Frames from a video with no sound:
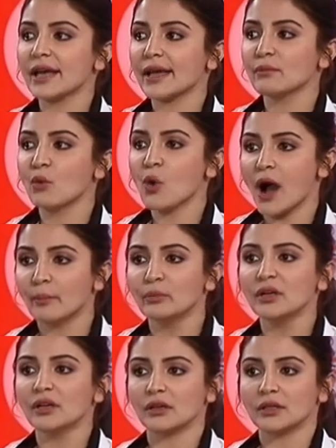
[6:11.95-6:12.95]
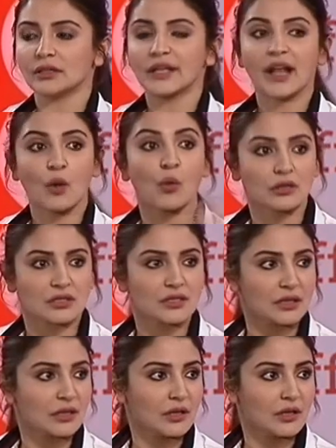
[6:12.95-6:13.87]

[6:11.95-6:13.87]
and more humble than I was.